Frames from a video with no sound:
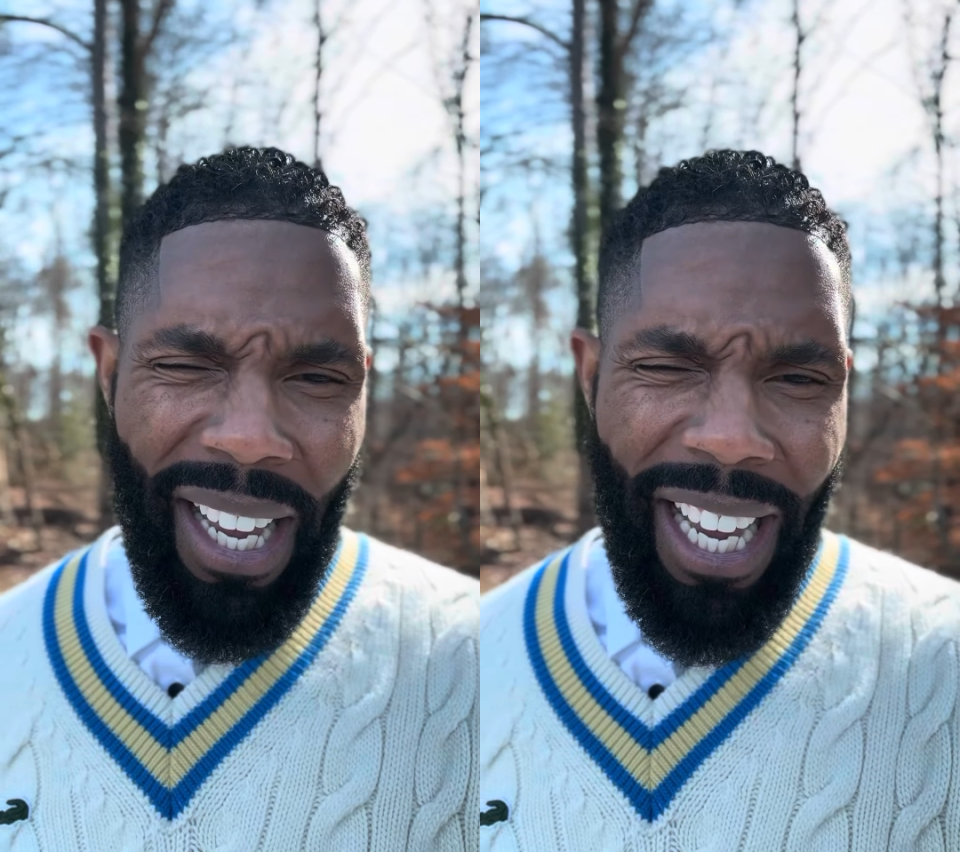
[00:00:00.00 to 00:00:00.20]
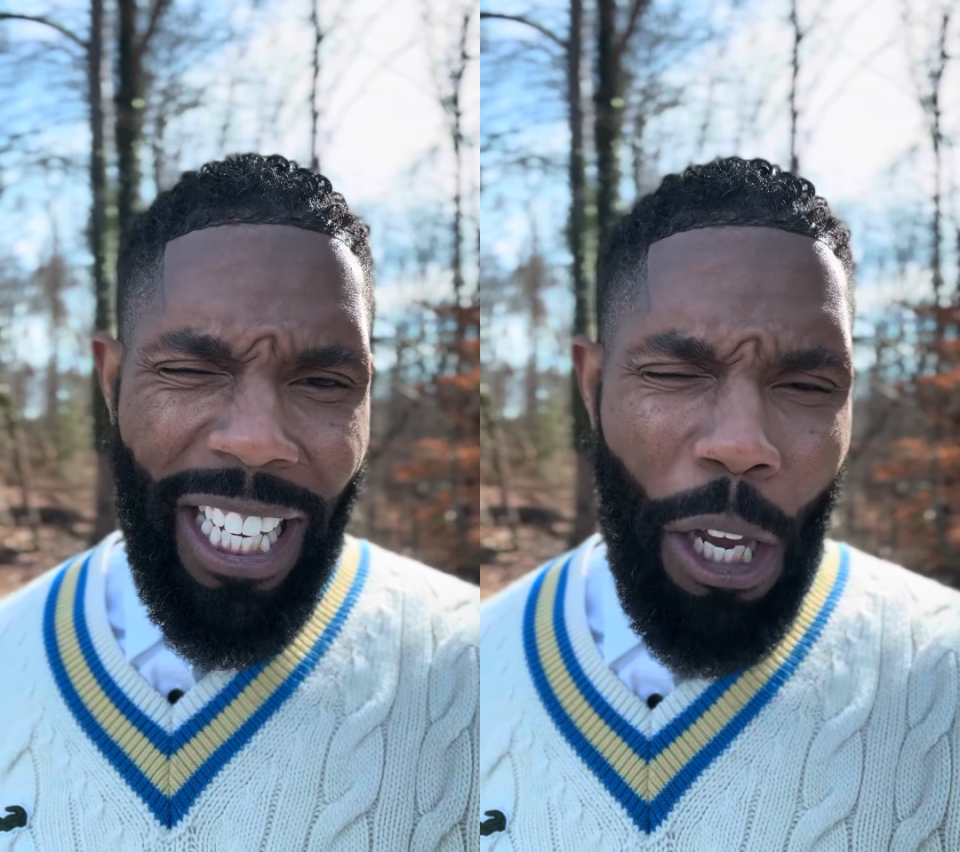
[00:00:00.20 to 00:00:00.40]

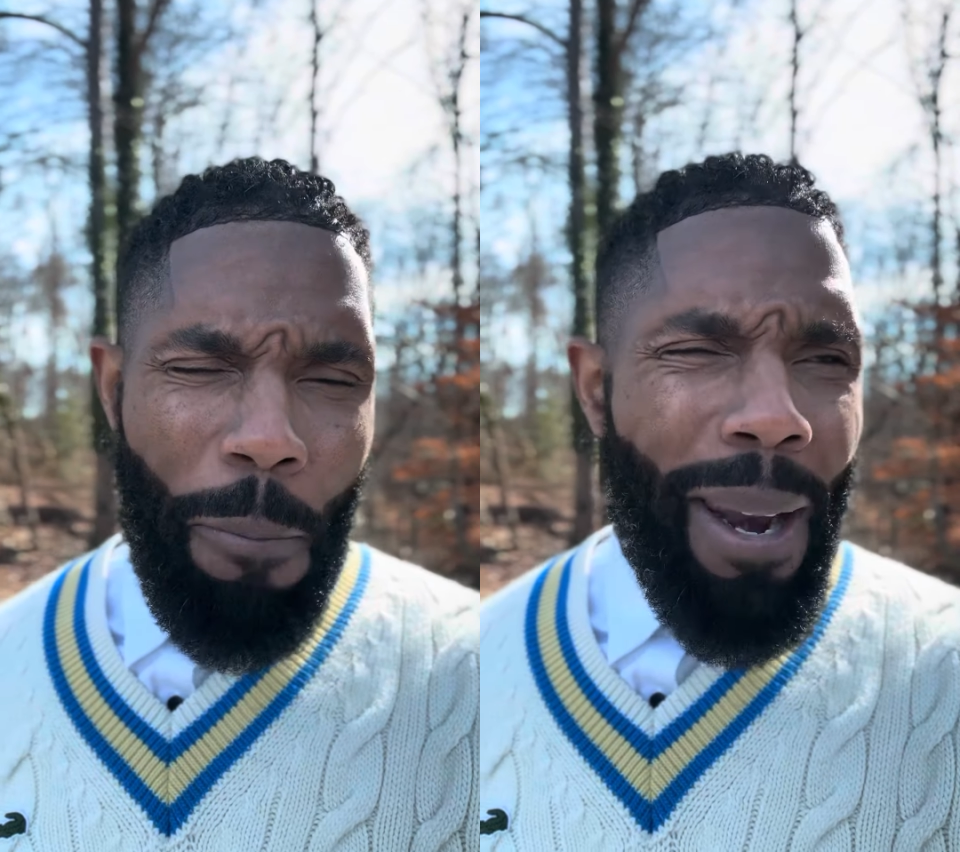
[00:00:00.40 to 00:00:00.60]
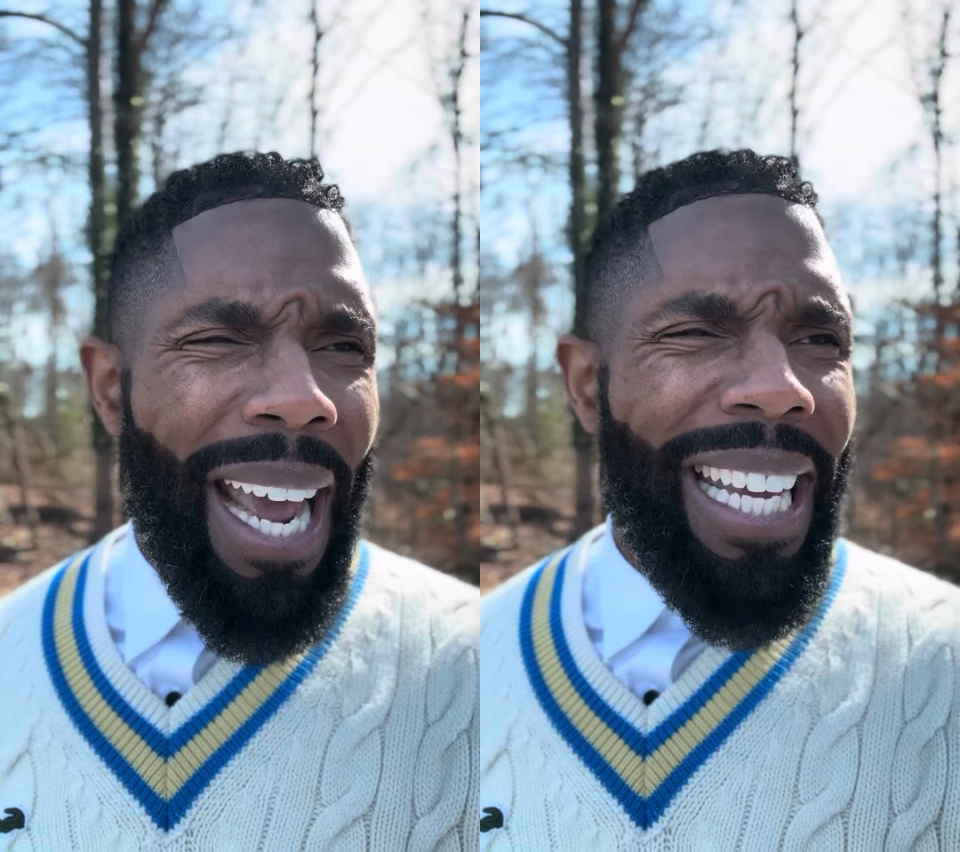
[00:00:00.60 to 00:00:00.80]
And you
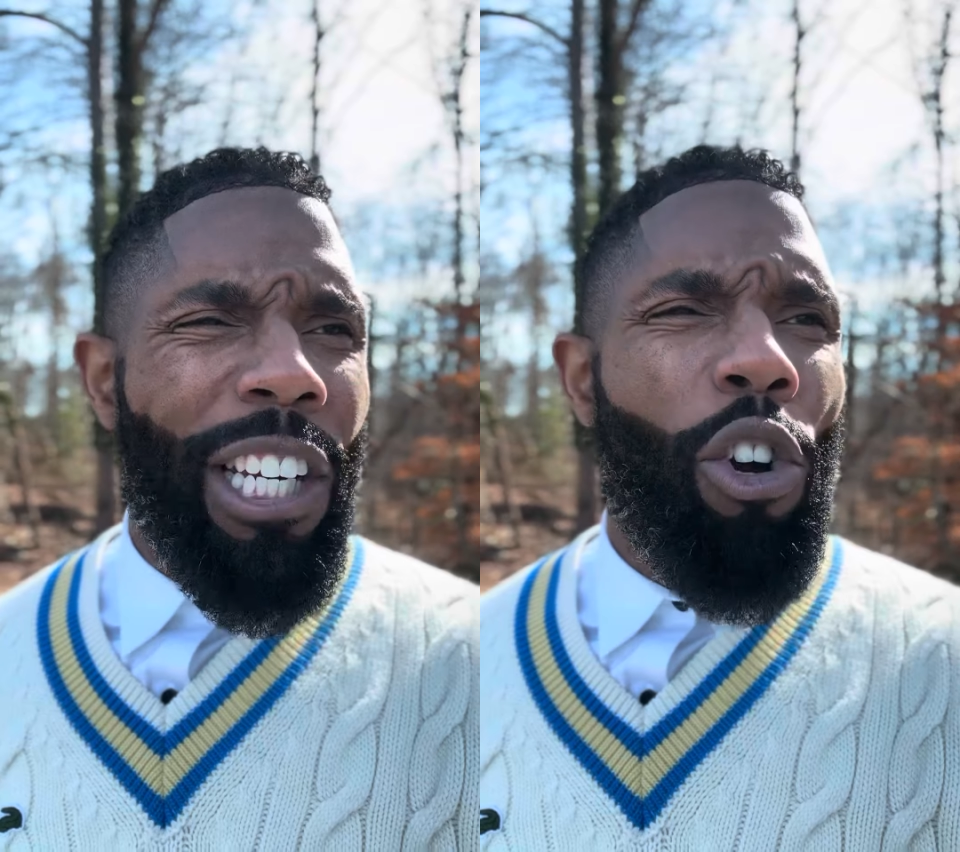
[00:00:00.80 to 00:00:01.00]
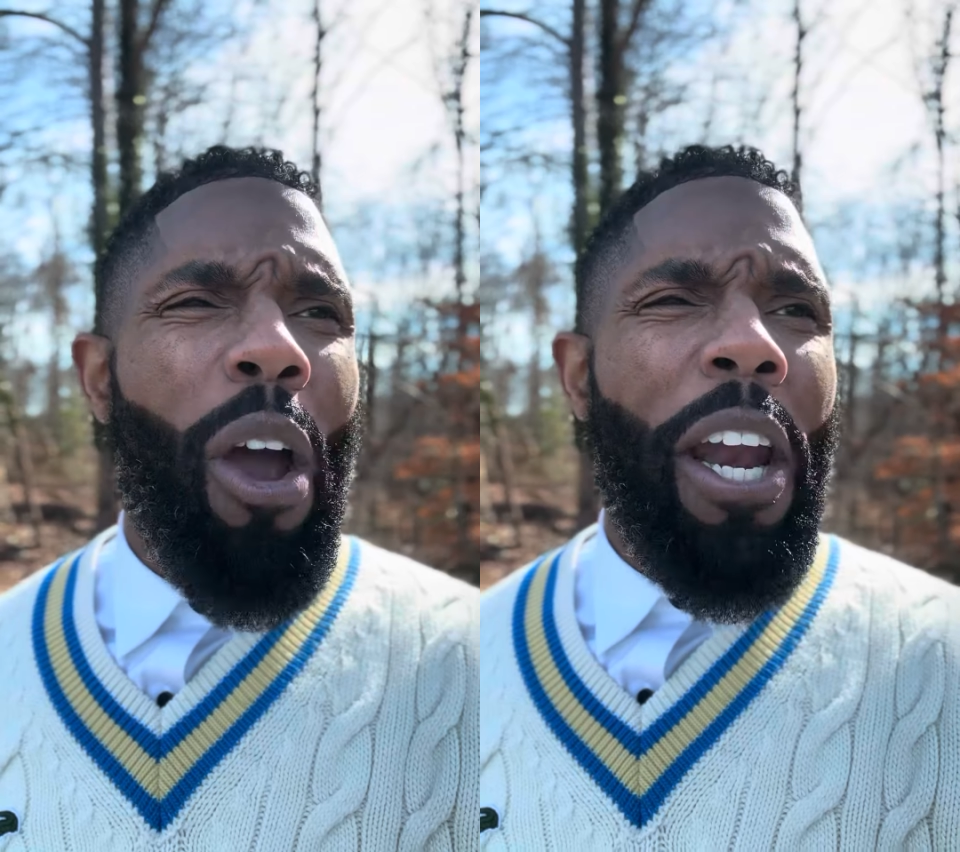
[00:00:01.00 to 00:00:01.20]
may not
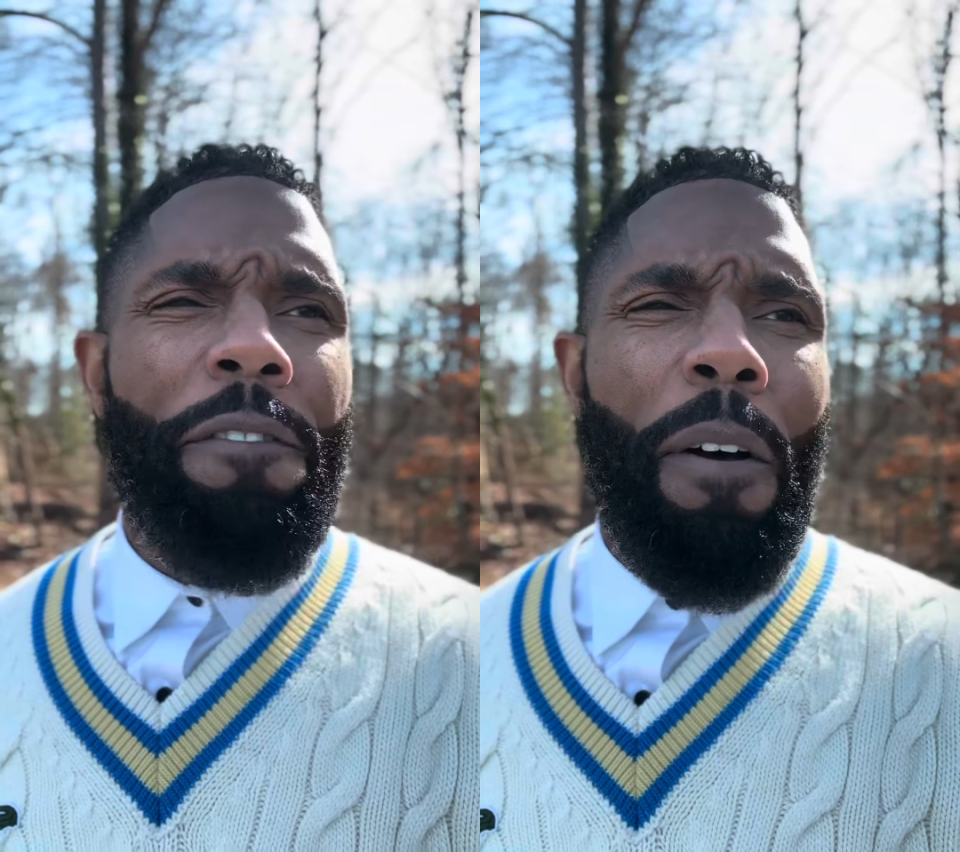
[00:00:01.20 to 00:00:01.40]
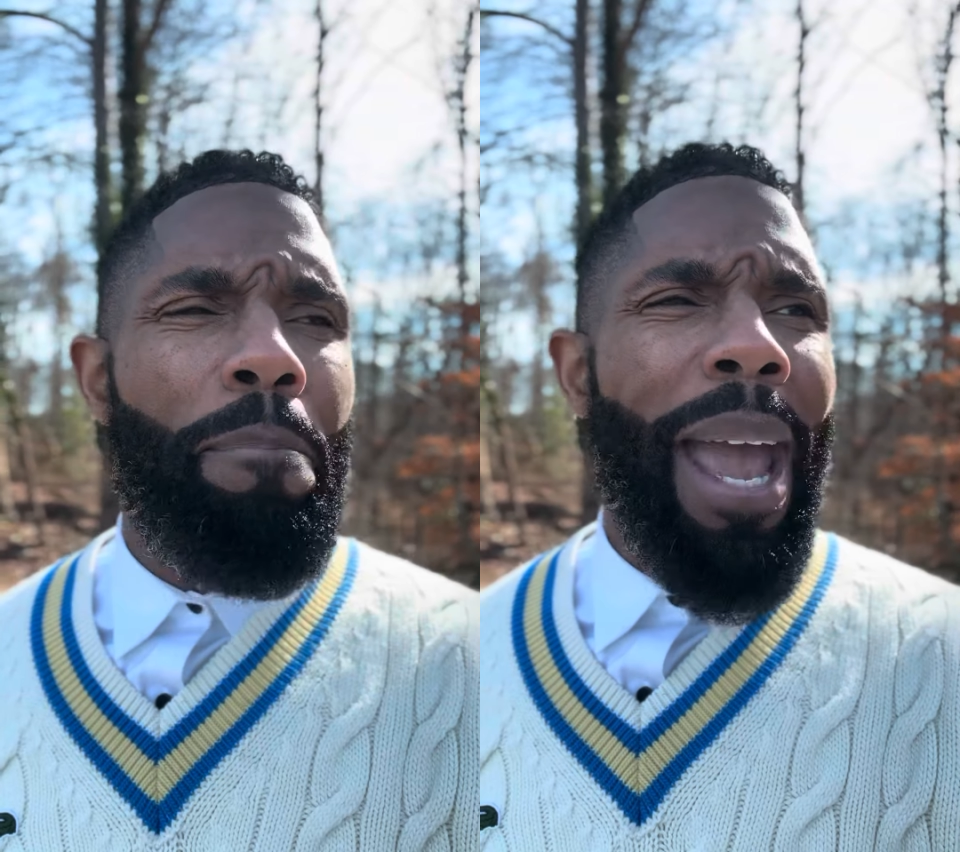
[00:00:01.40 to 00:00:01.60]
get credit
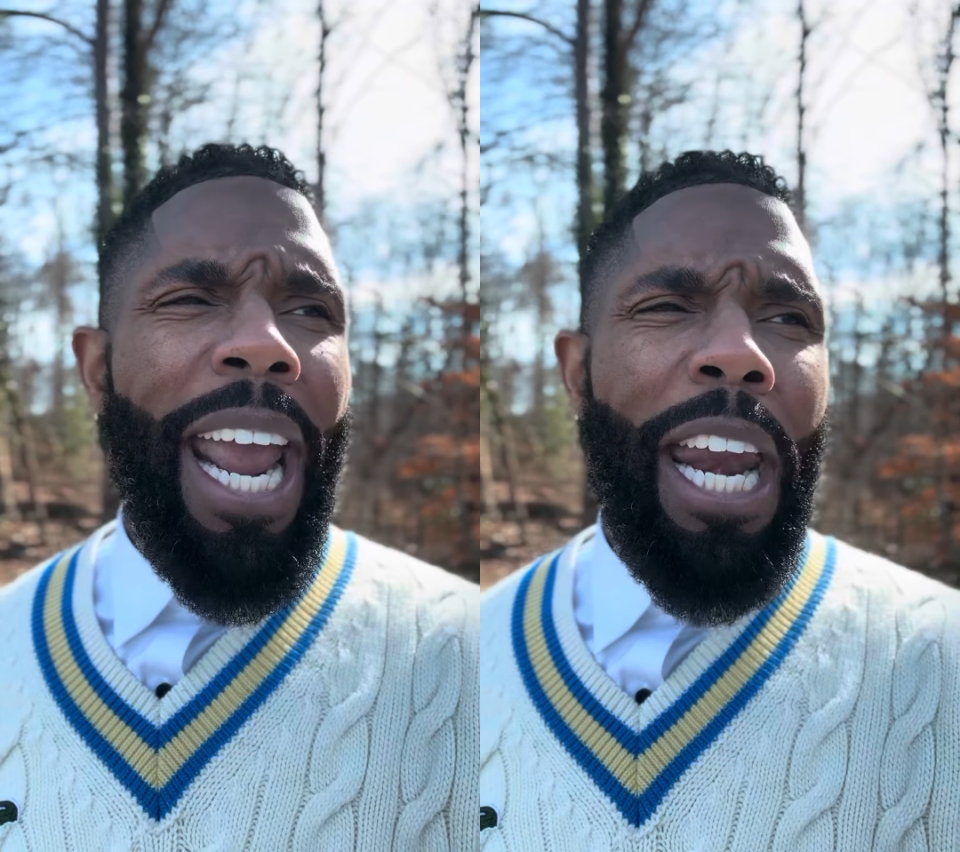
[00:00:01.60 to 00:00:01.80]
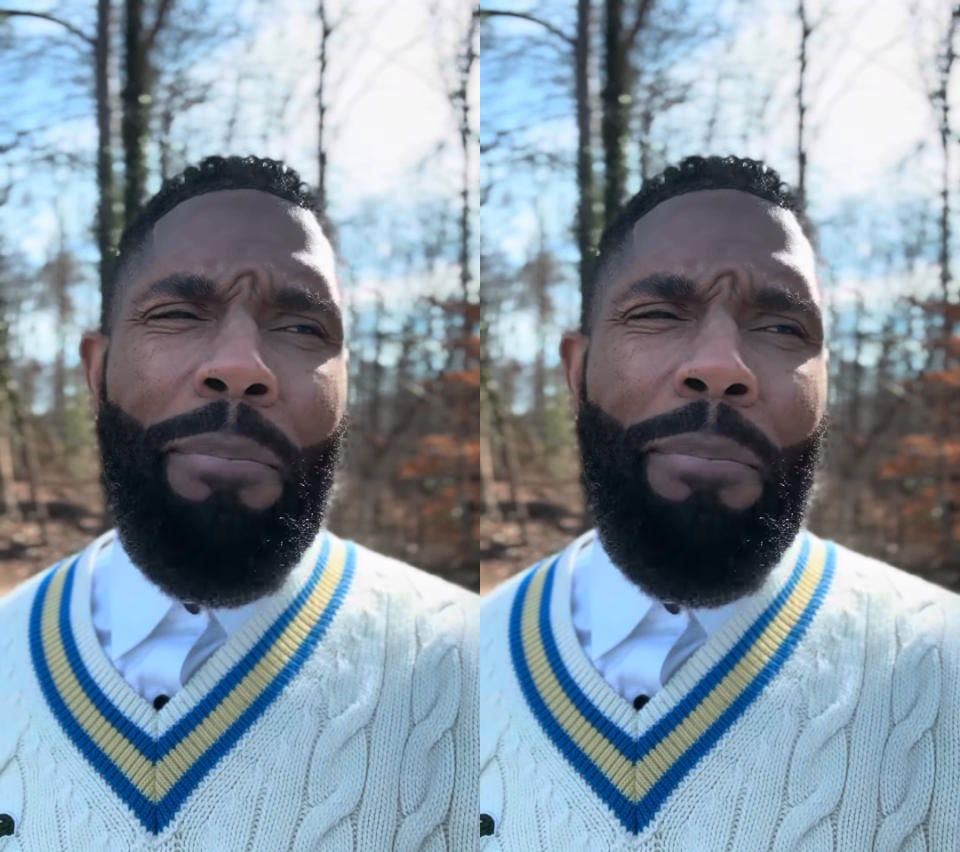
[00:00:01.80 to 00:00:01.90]
from man,